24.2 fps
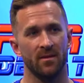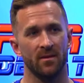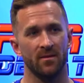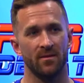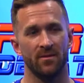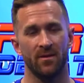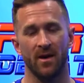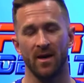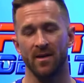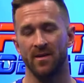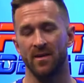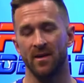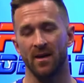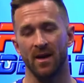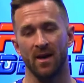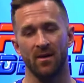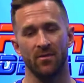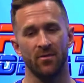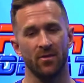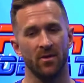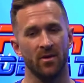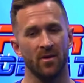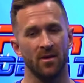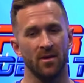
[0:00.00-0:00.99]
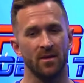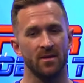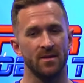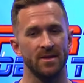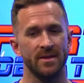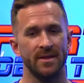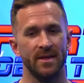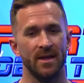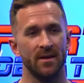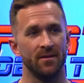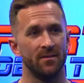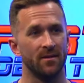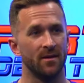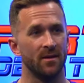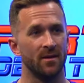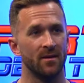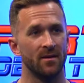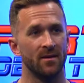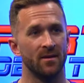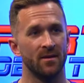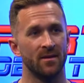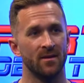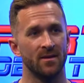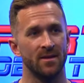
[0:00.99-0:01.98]
Fighting Africa is never
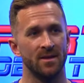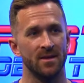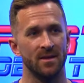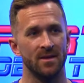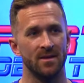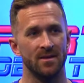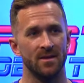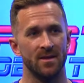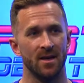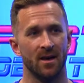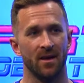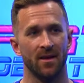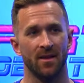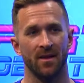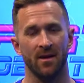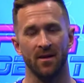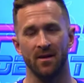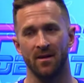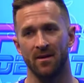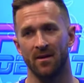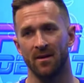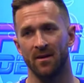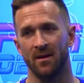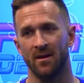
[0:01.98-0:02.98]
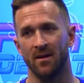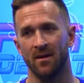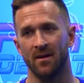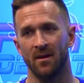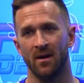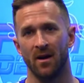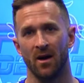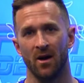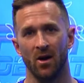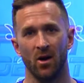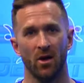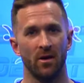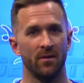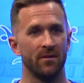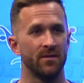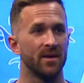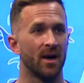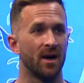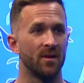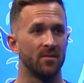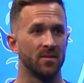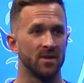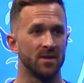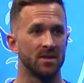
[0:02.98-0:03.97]
easy. I think a lot of the
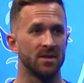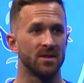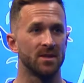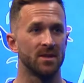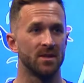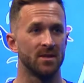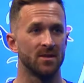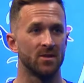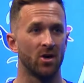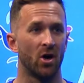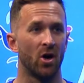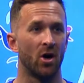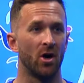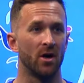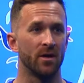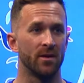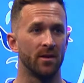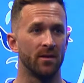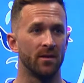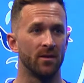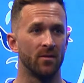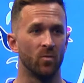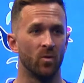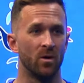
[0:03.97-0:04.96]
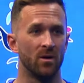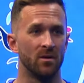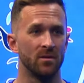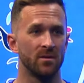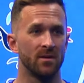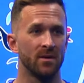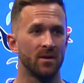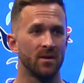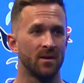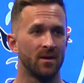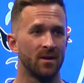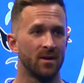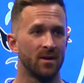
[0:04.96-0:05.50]
time it's harder than world,